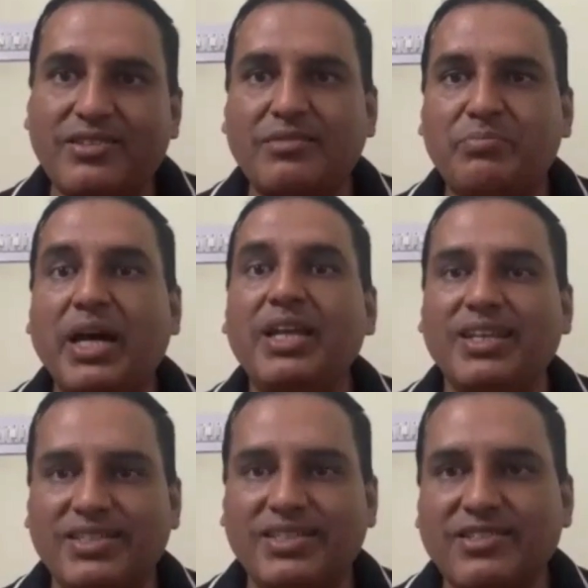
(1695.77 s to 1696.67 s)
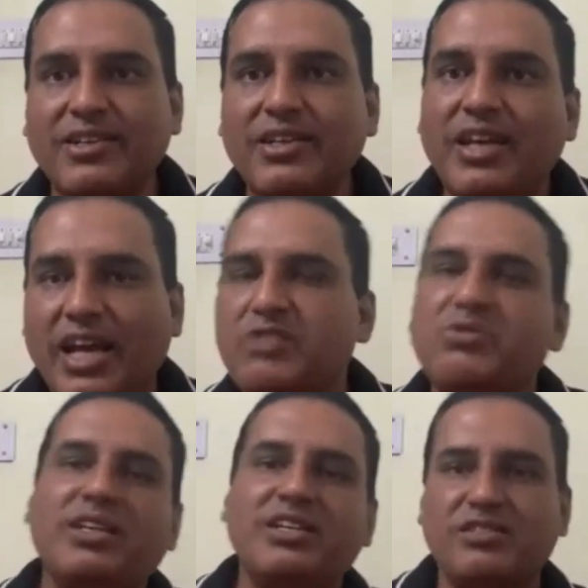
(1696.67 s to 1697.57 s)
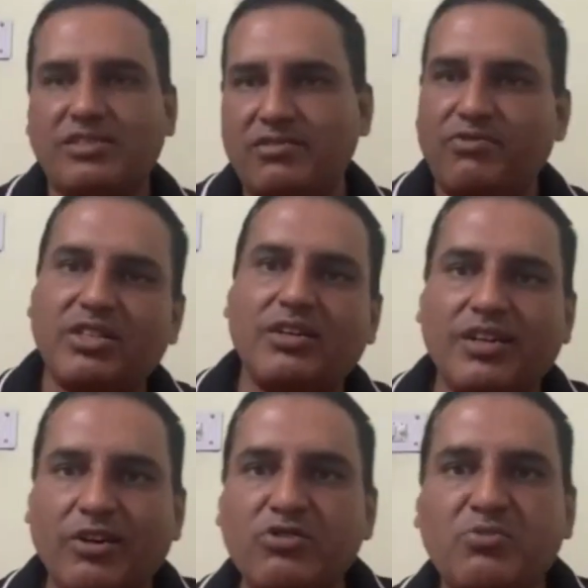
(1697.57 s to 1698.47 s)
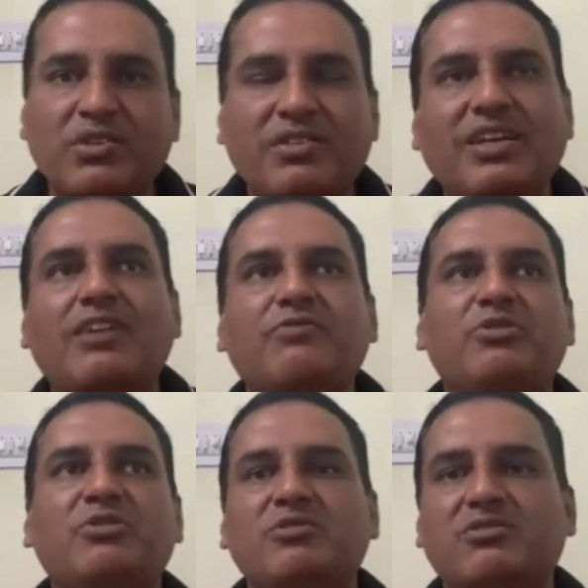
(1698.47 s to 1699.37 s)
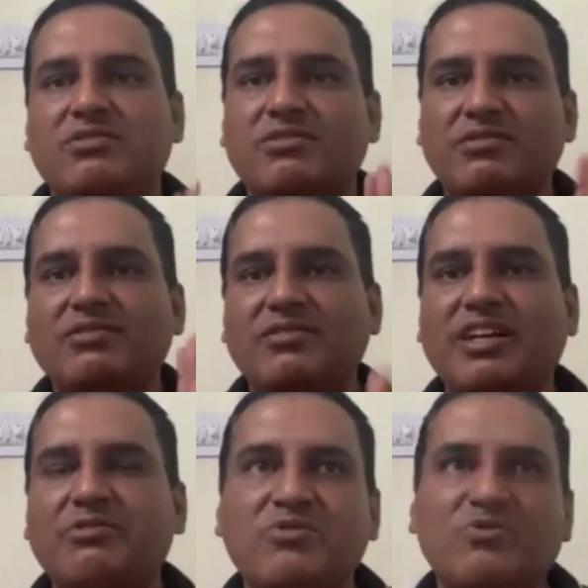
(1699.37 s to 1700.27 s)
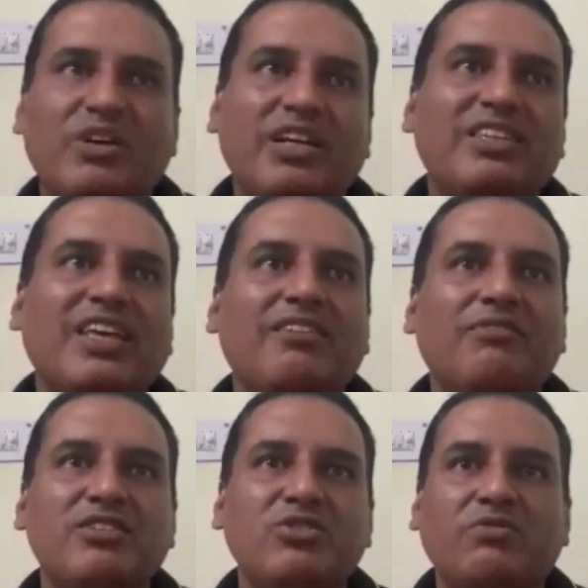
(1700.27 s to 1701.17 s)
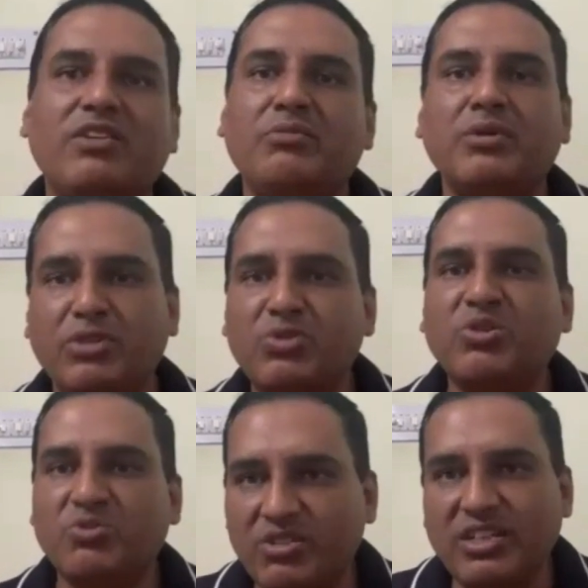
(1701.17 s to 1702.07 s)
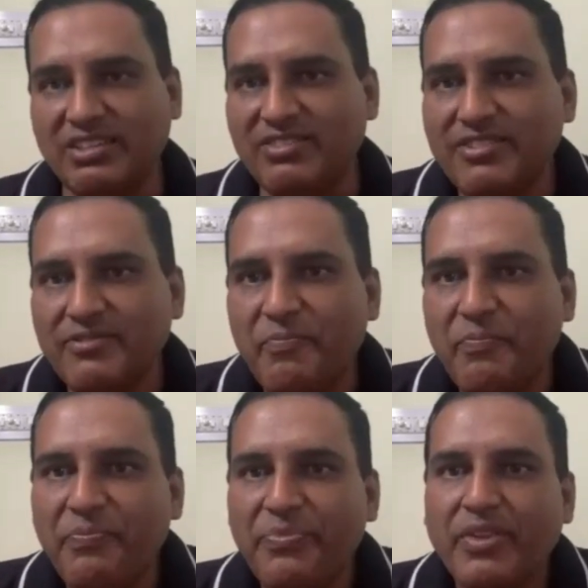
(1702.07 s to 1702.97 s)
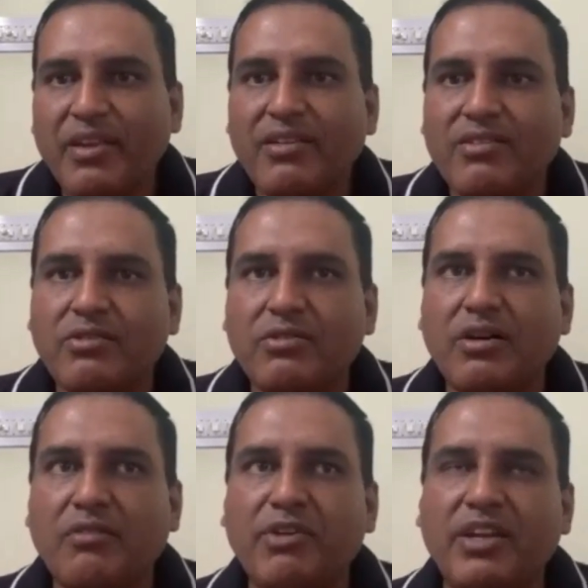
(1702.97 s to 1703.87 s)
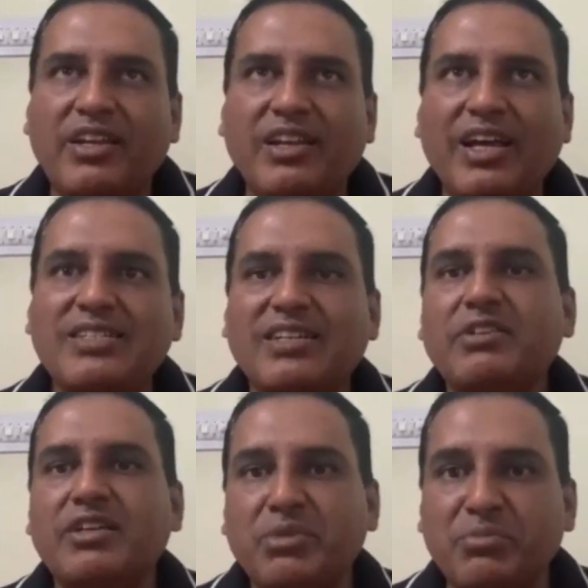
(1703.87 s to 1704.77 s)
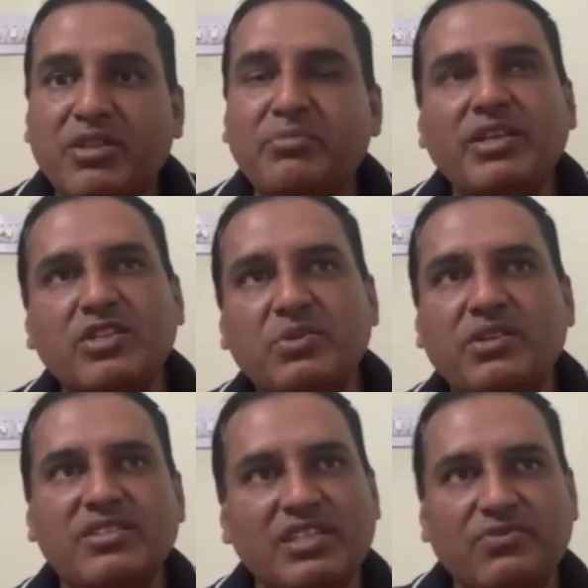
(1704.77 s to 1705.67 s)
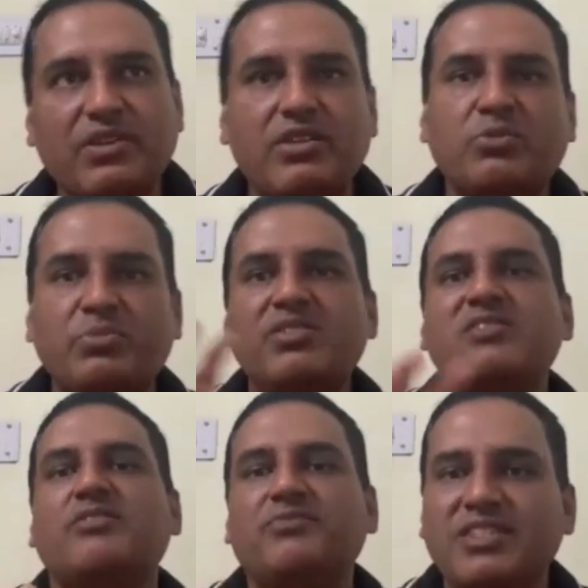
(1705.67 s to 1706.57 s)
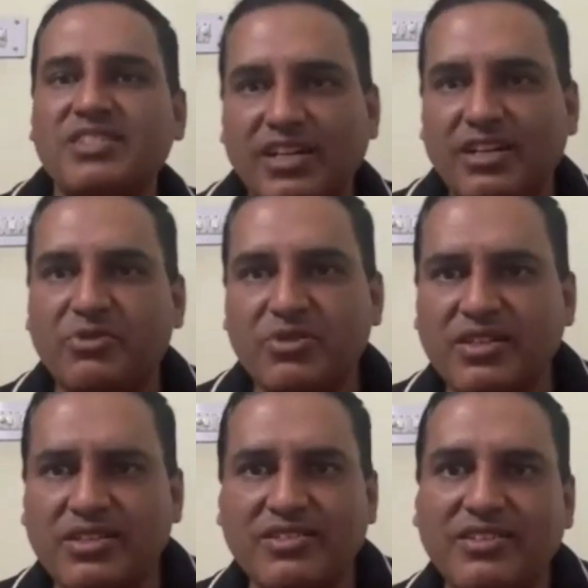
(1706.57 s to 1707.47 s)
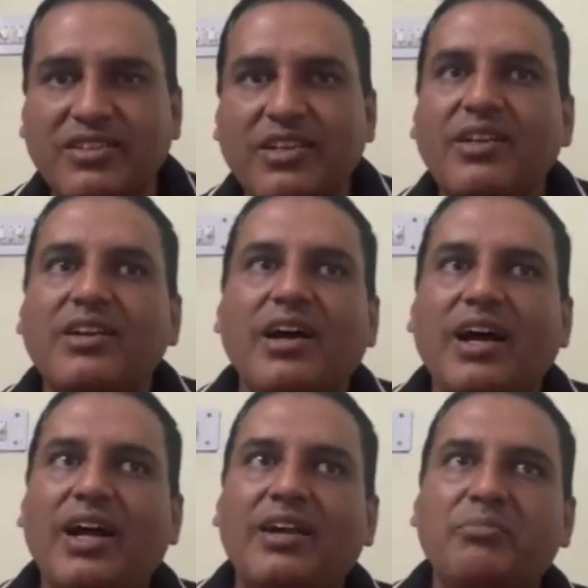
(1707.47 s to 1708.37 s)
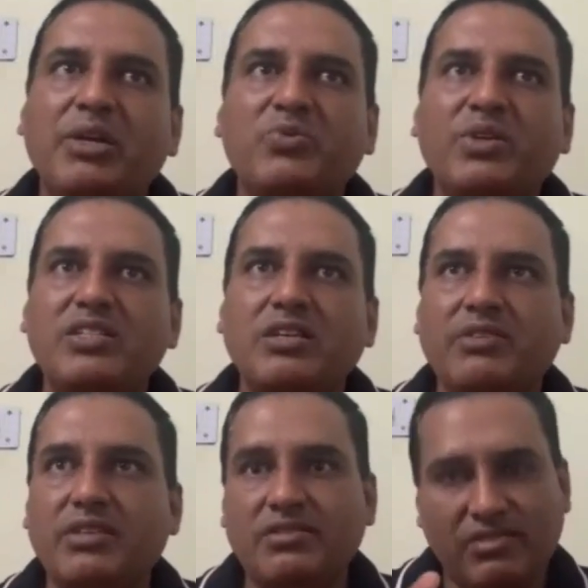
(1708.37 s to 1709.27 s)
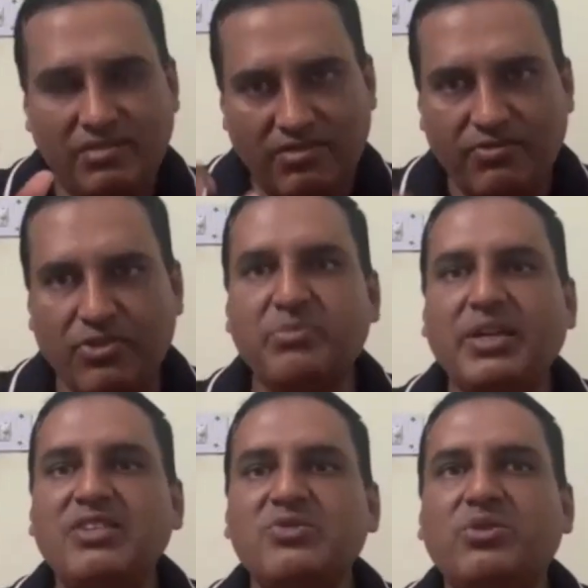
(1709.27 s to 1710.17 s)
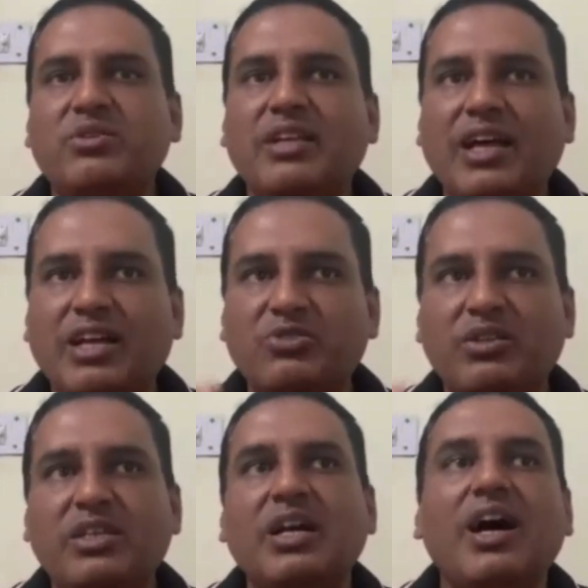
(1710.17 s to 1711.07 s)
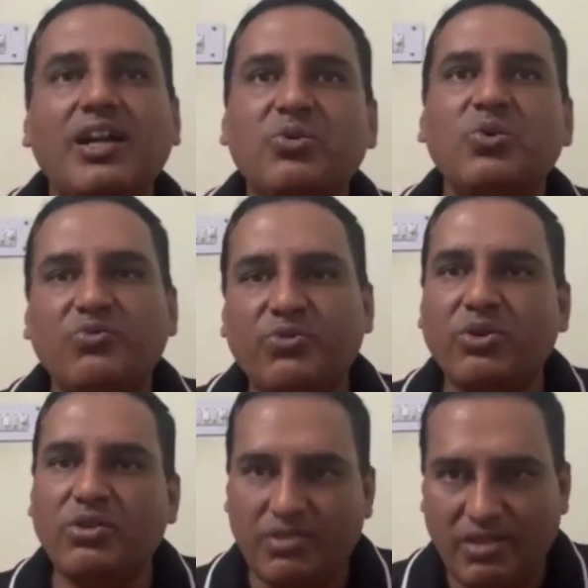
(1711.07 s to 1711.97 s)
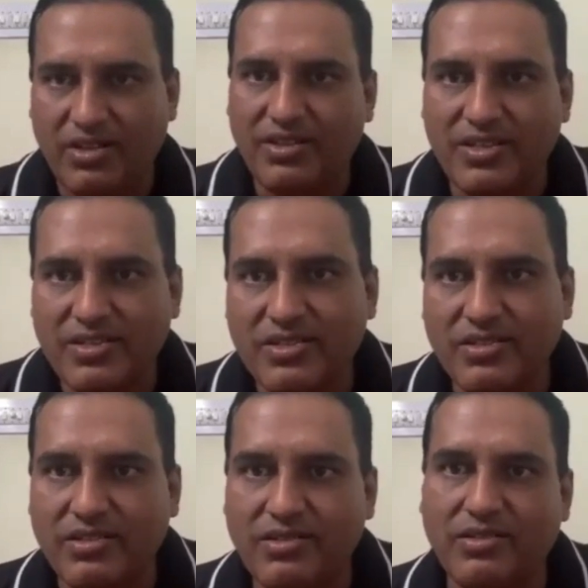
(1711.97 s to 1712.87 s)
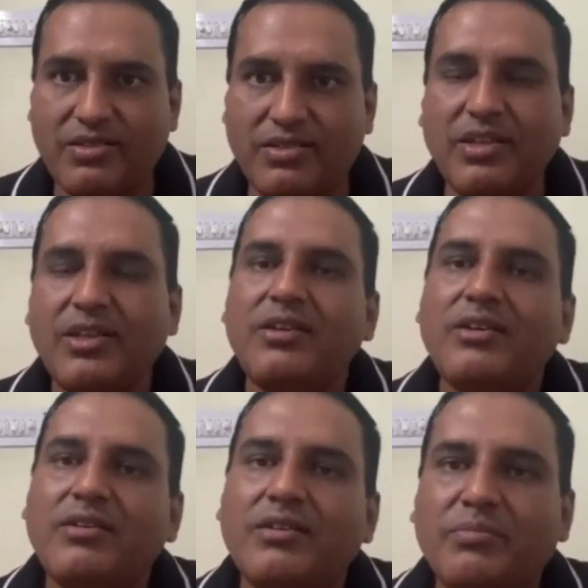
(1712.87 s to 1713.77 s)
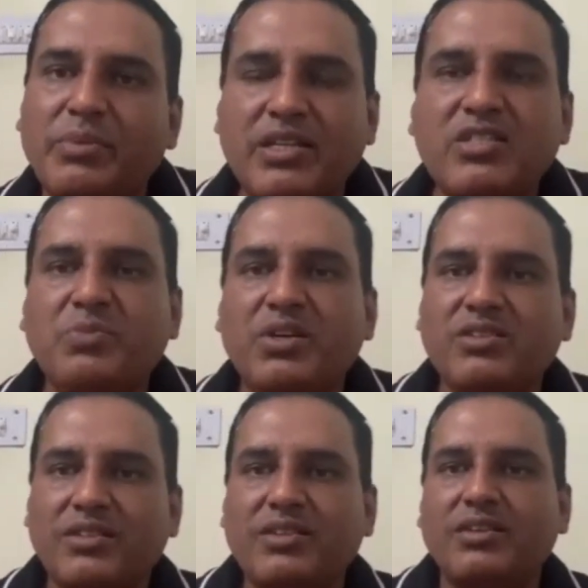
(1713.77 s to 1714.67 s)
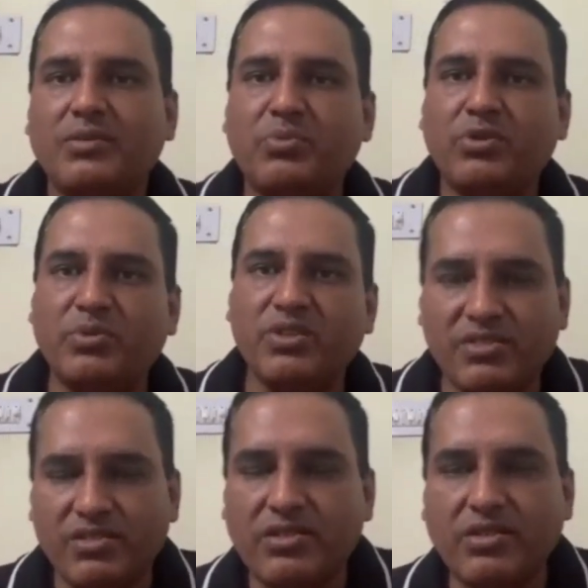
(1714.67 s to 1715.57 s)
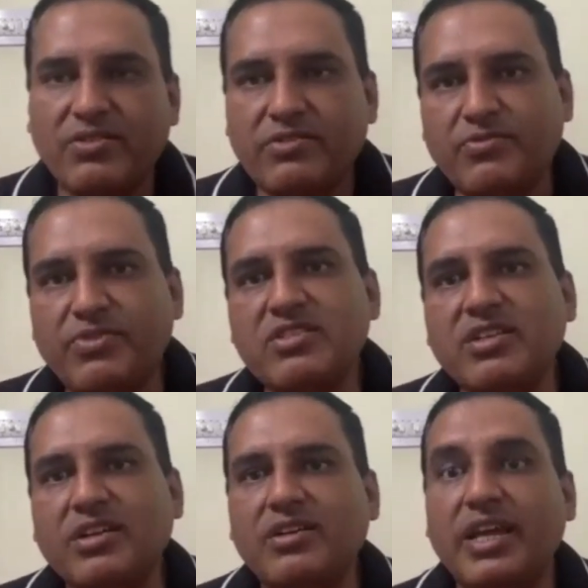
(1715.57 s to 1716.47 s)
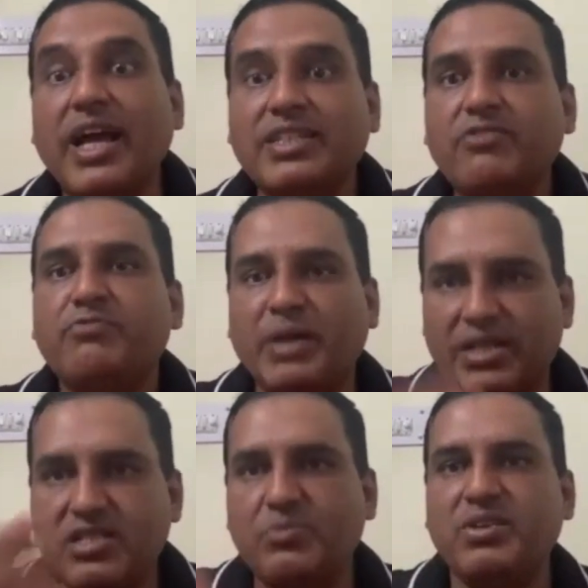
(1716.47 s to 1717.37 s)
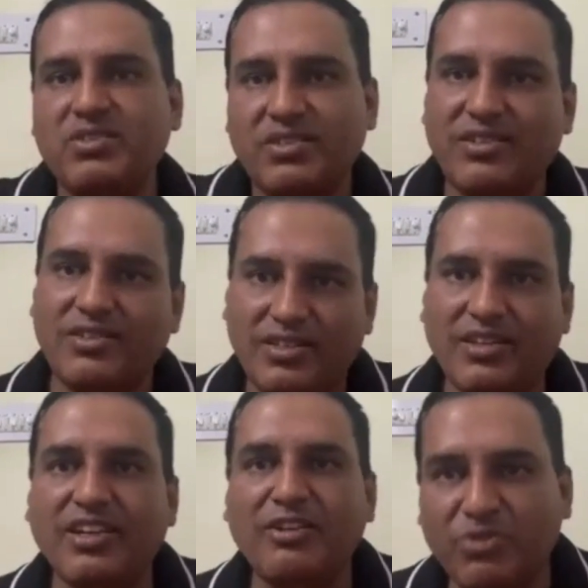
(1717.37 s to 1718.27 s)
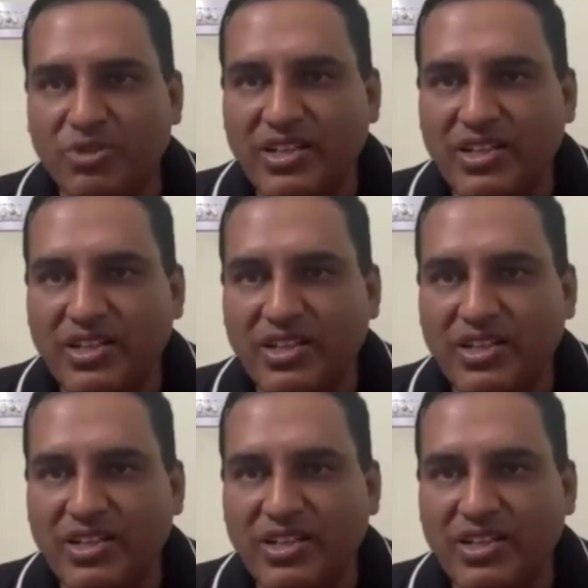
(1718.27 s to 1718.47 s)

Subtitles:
pilots as well as the groundsmen, that was one thing which you will remember throughout your life. So a very nice and a very memorable experience as far as Operation Safaed Sagar was concerned. And MiG-27s from 9th Squadron actually are known for this participation in Operation Safaed Sagar, active participation in Kargil War.